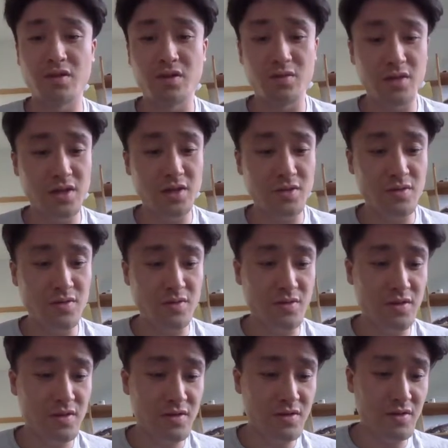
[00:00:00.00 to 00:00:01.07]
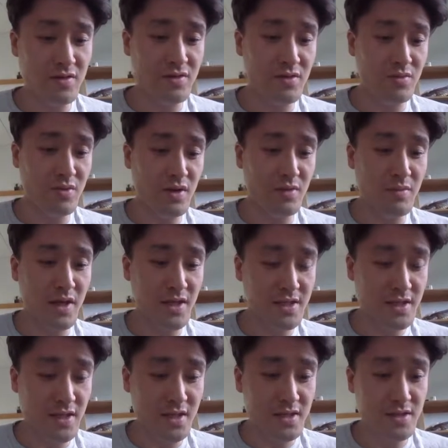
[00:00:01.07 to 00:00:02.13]
right? So that doesn't really make
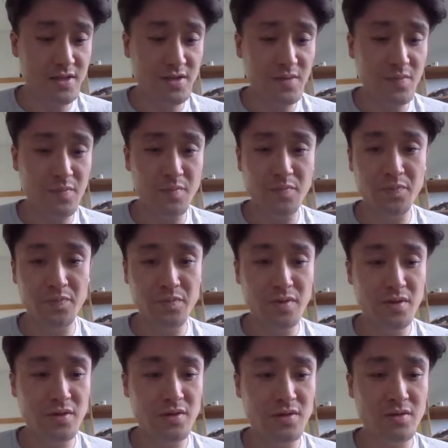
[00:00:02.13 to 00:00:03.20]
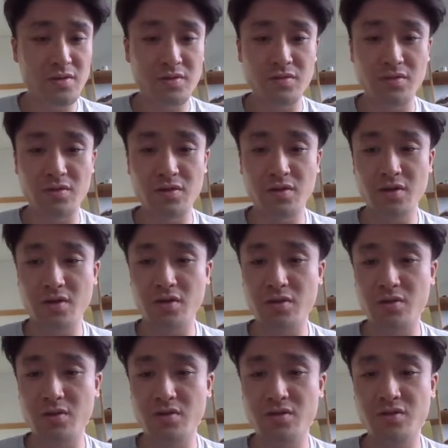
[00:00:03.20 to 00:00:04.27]
sense for the
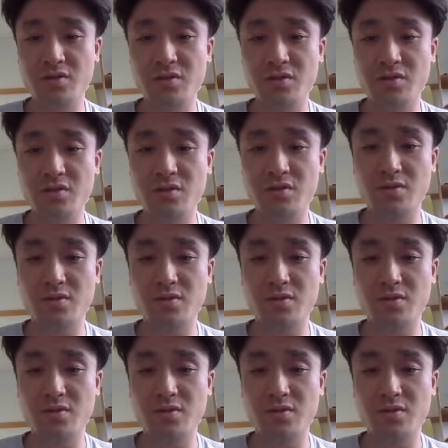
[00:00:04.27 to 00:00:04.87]
code. So